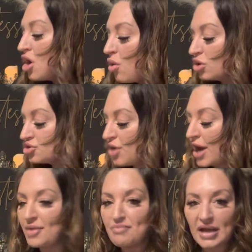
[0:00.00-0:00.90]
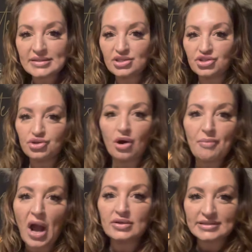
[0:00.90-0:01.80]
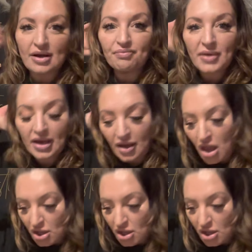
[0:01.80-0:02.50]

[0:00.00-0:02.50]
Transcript: or try to message you about something.